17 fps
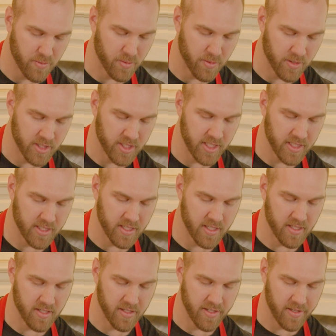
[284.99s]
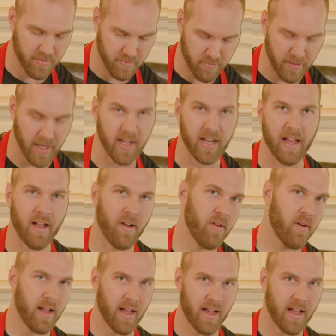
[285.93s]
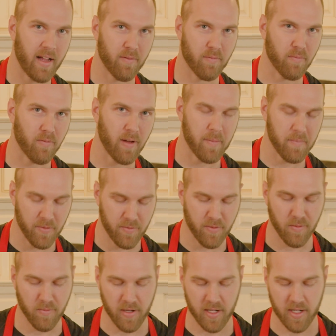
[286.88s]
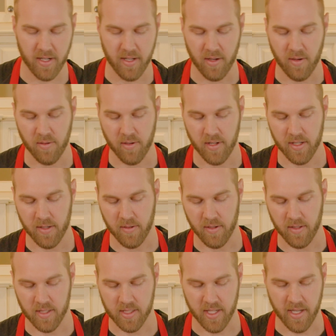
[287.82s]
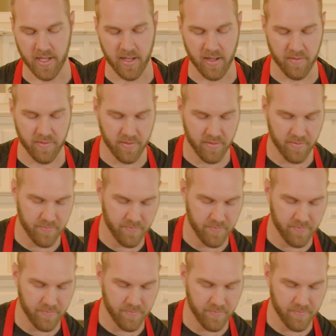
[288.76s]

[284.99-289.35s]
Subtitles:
or season right now, right before we're gonna go and grill this guy off.